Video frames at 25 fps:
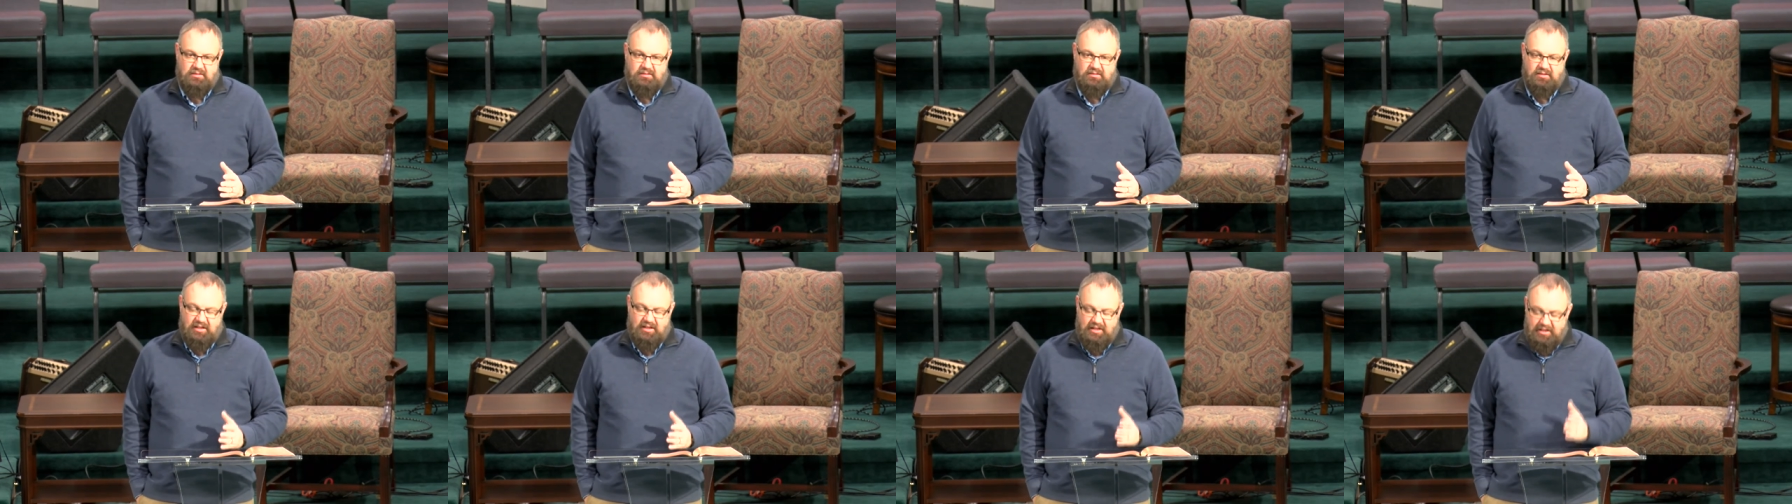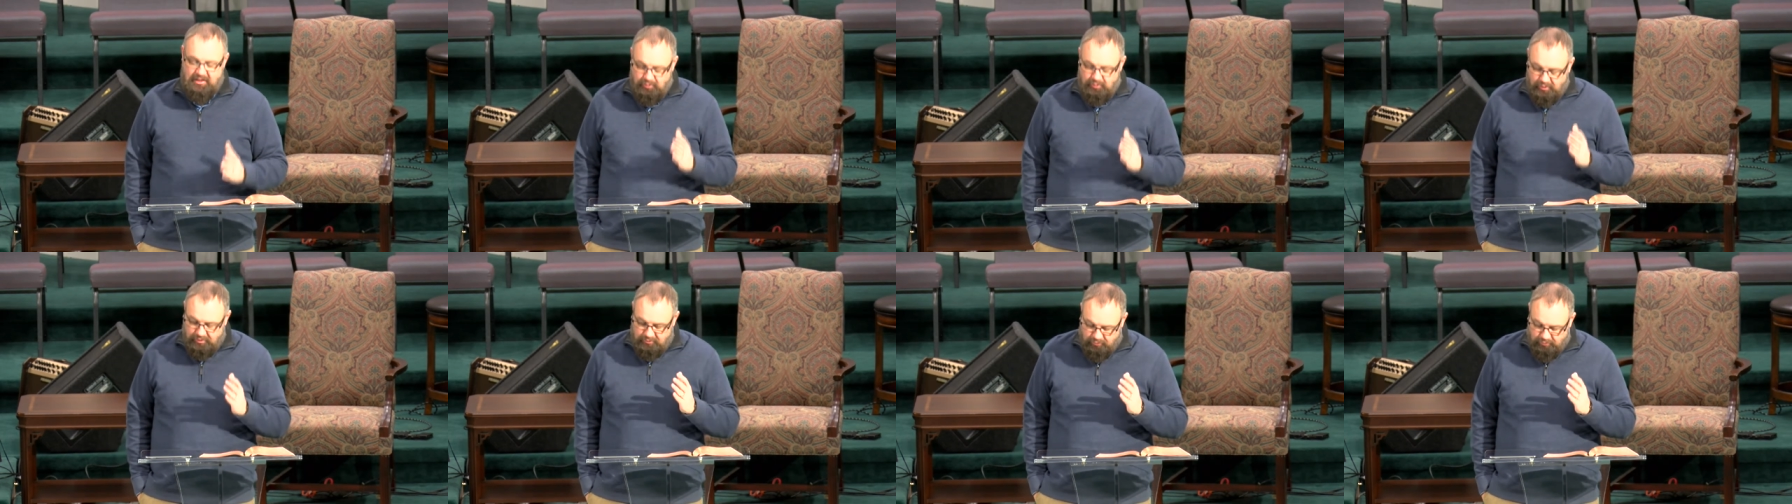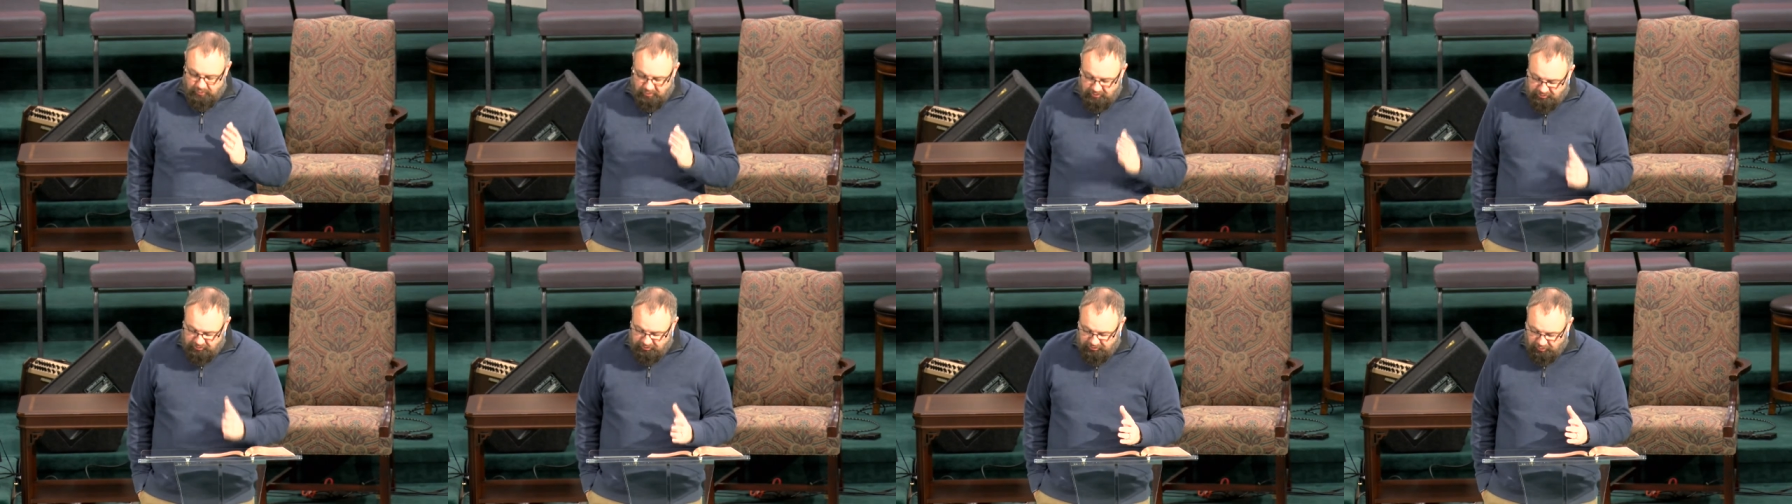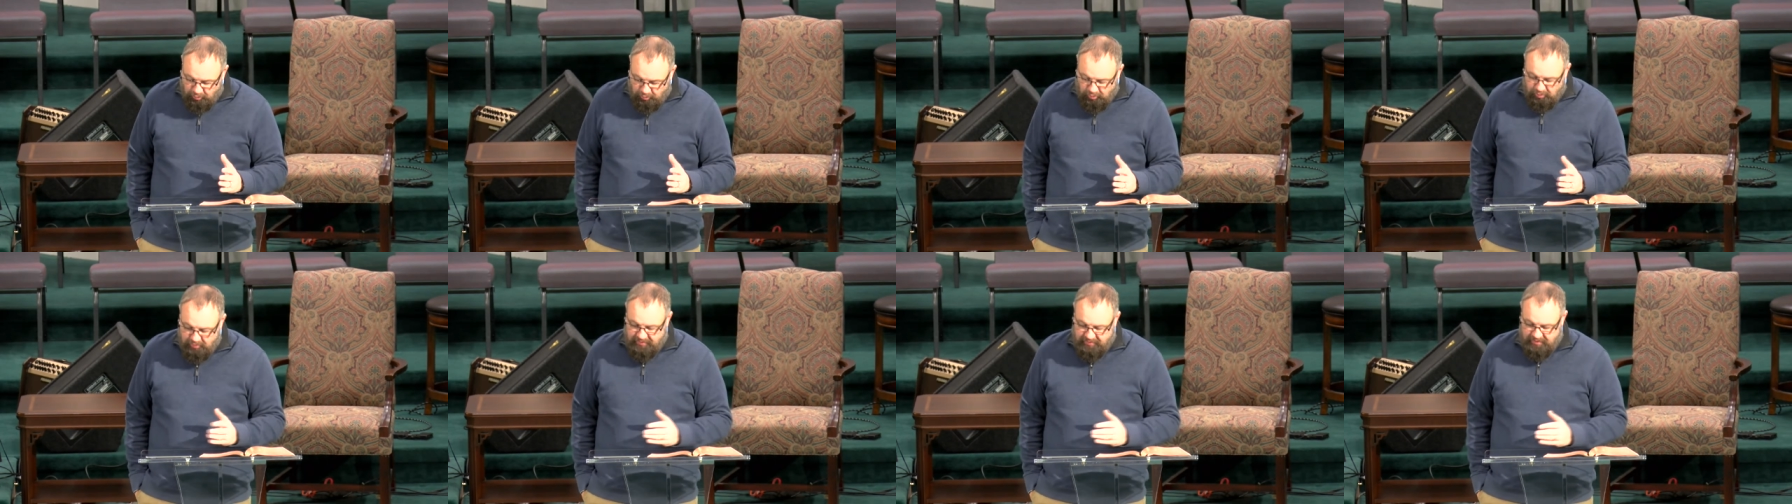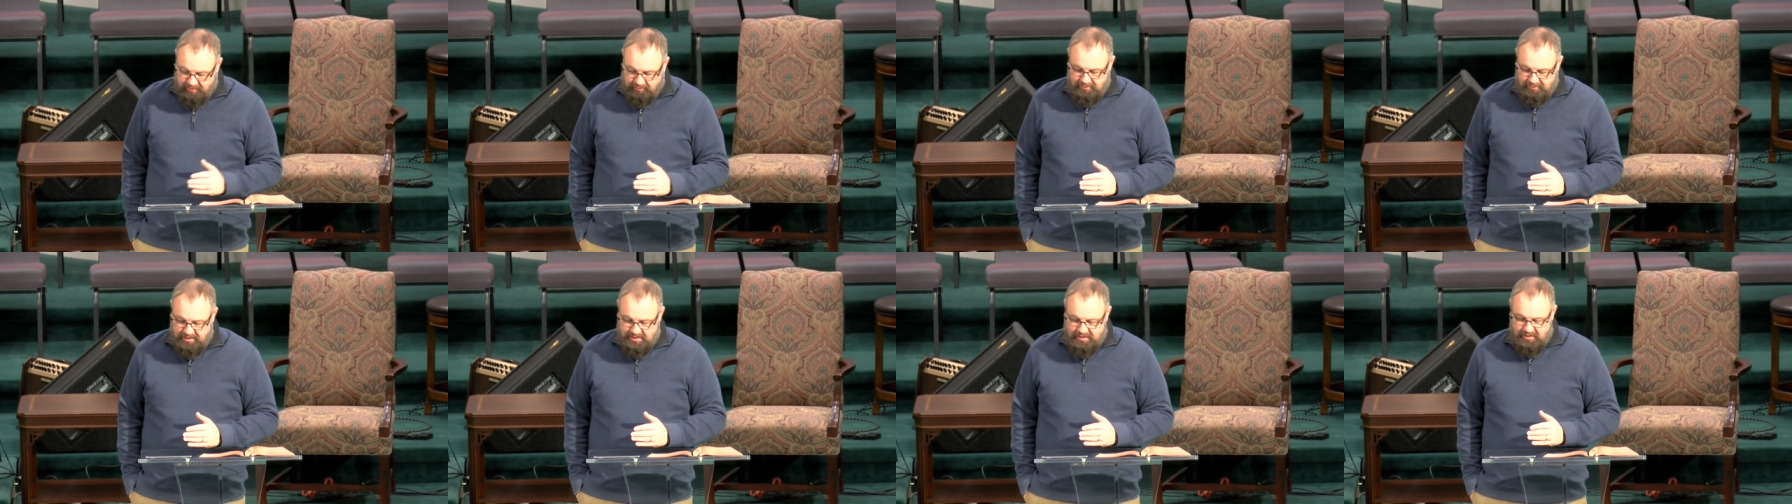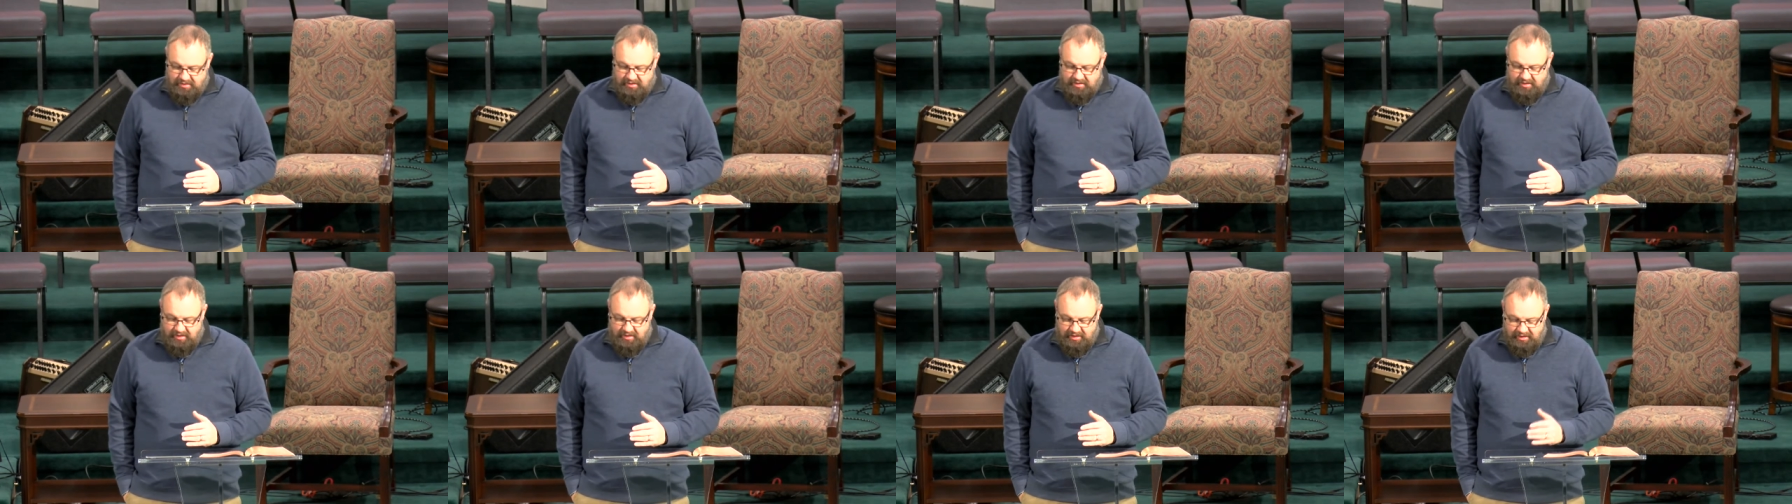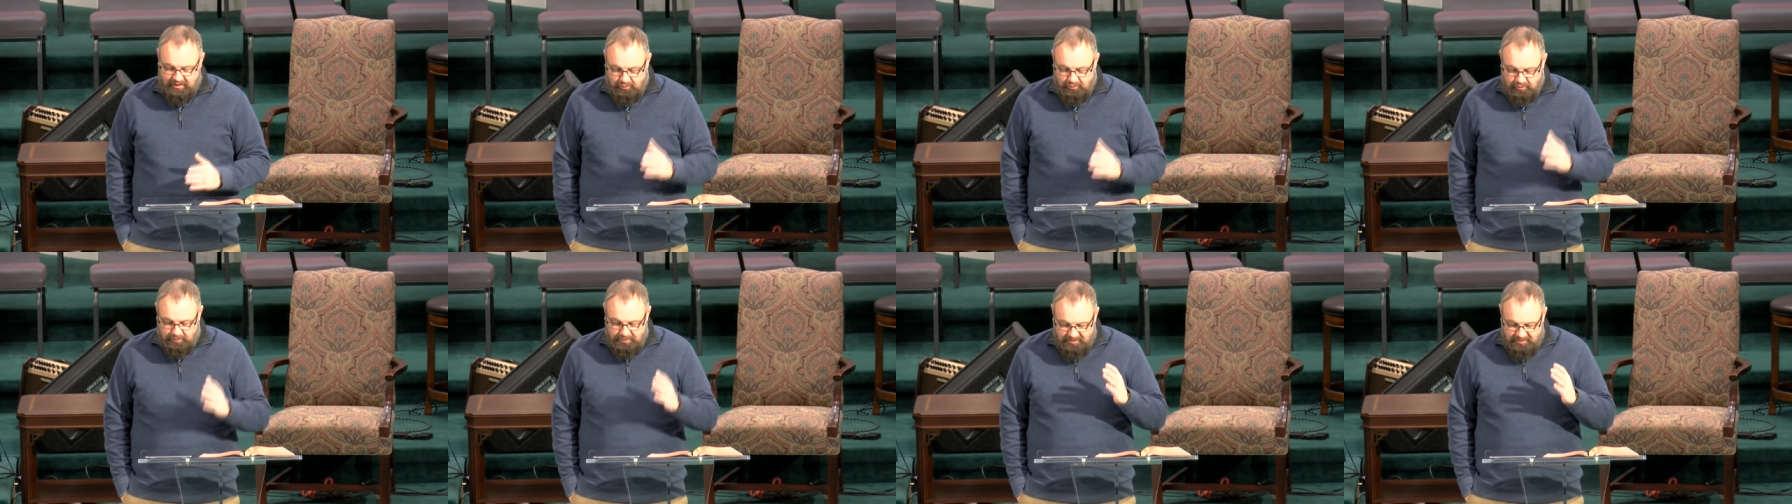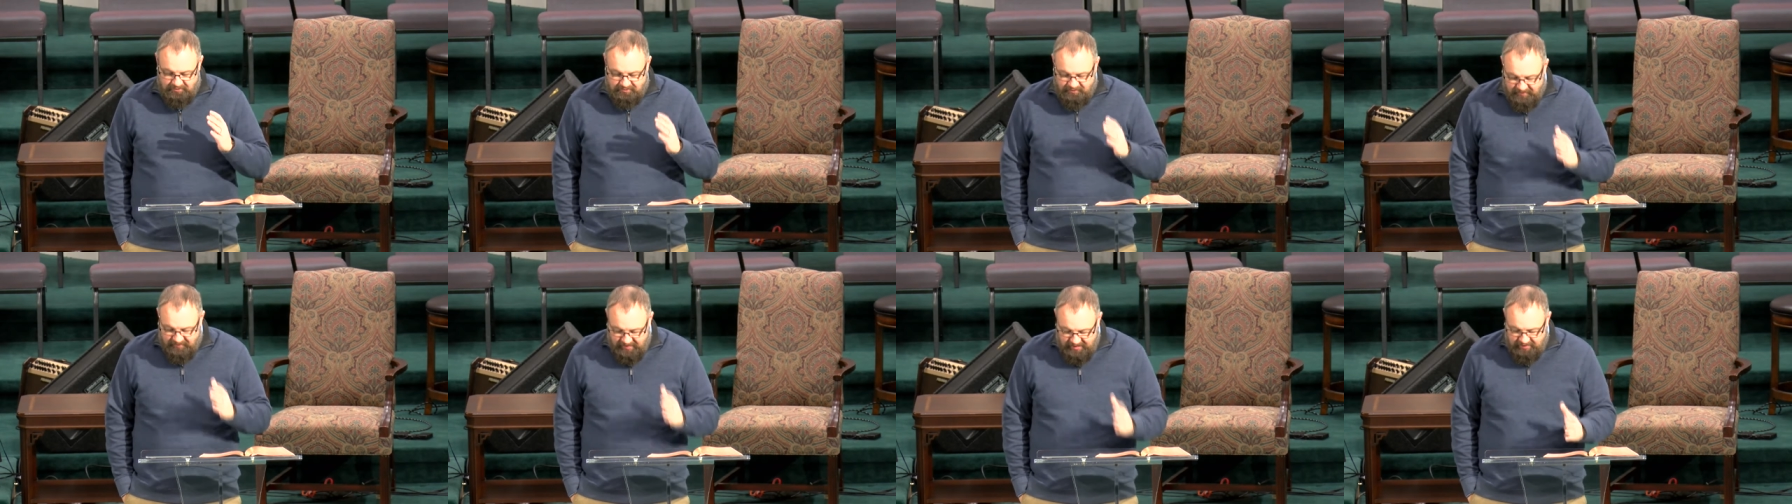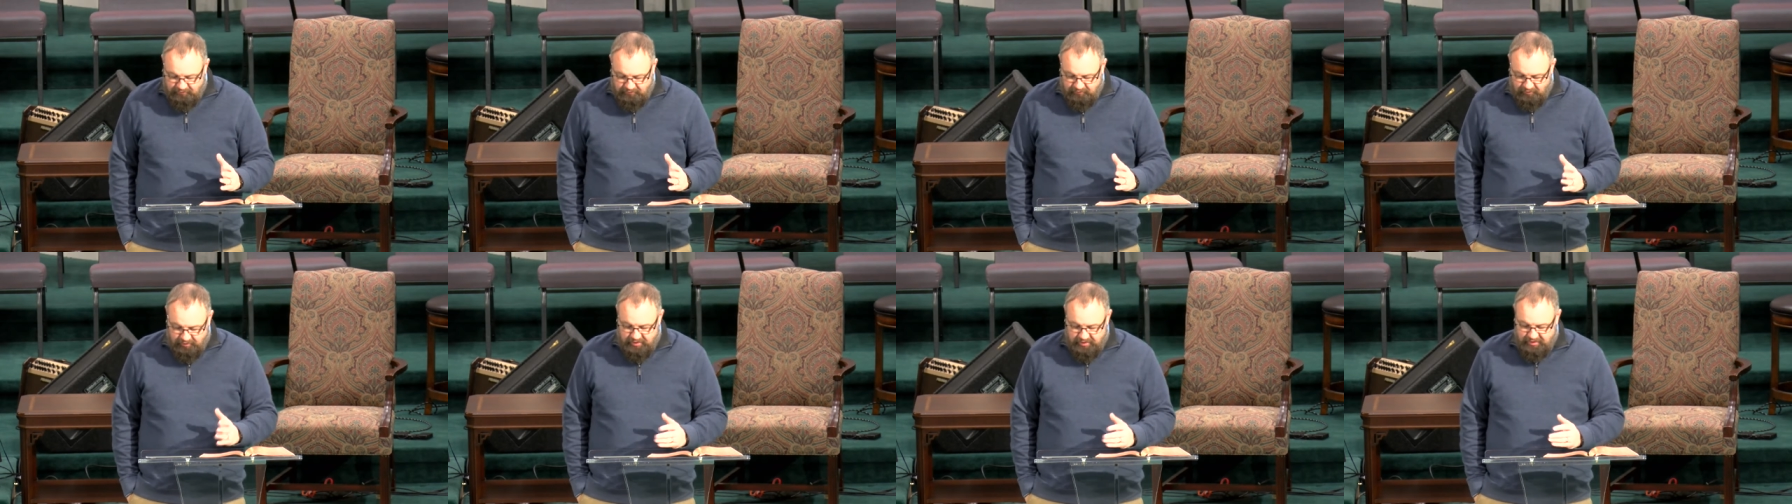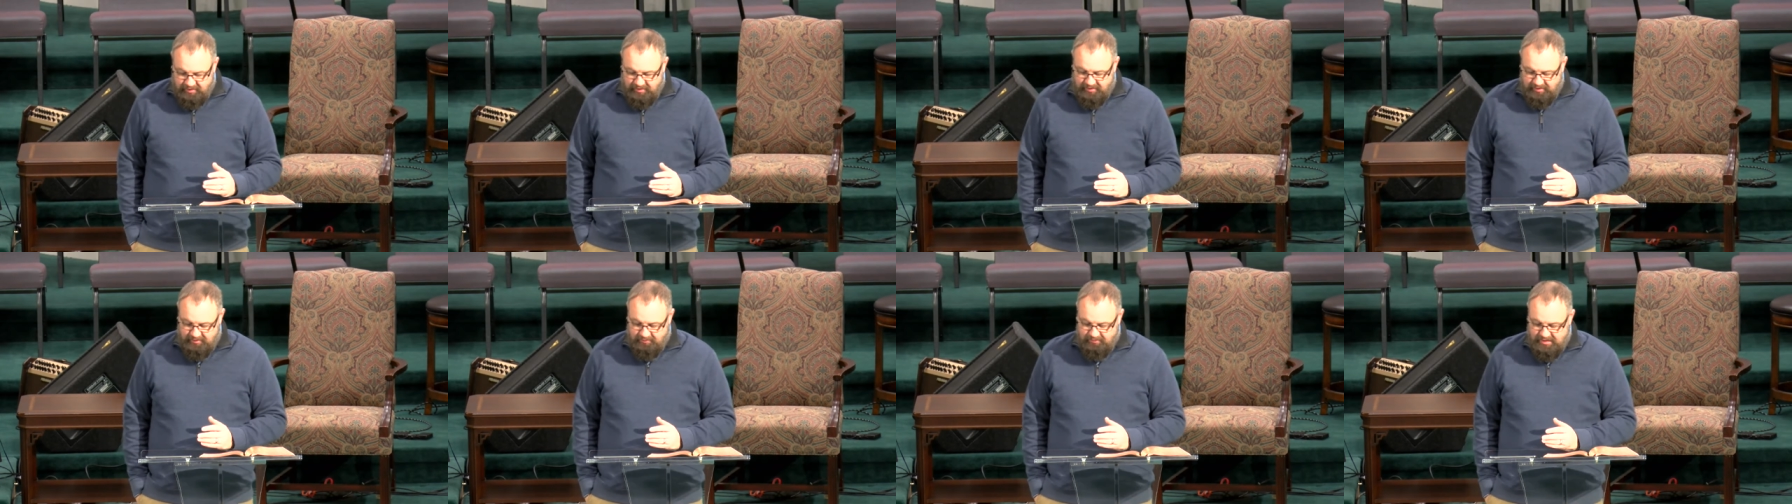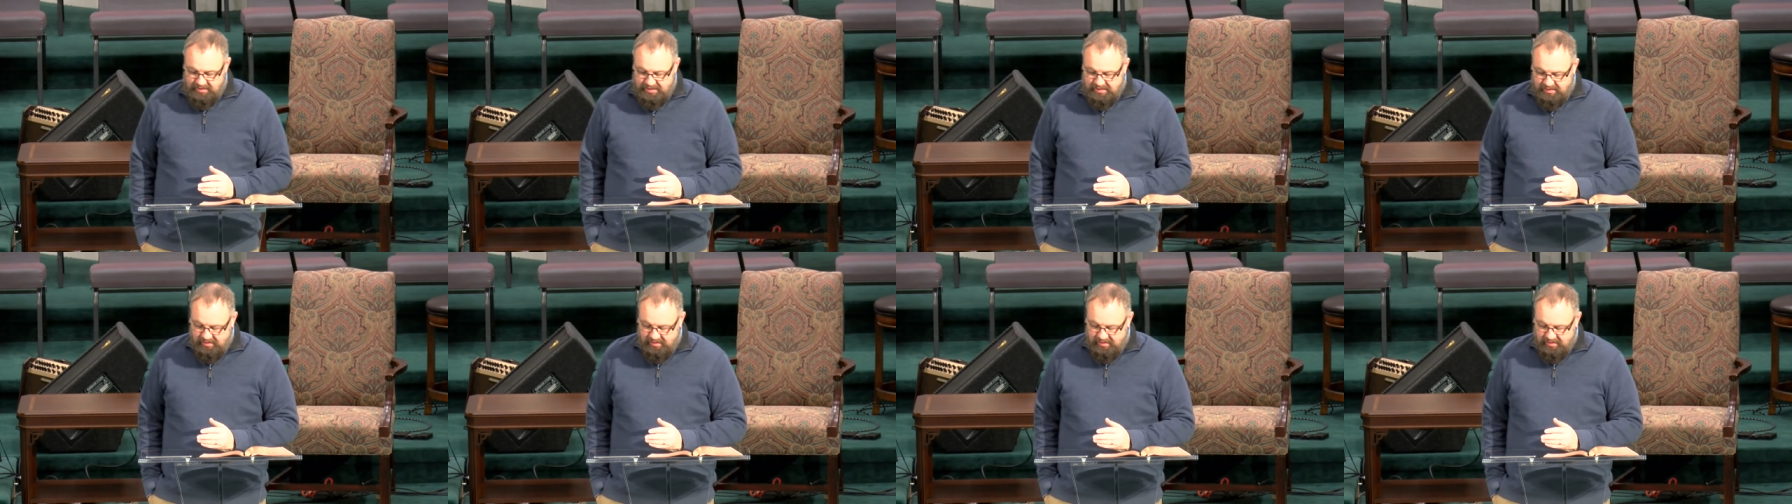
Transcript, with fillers: that he would restore them, and he would be faithful to them,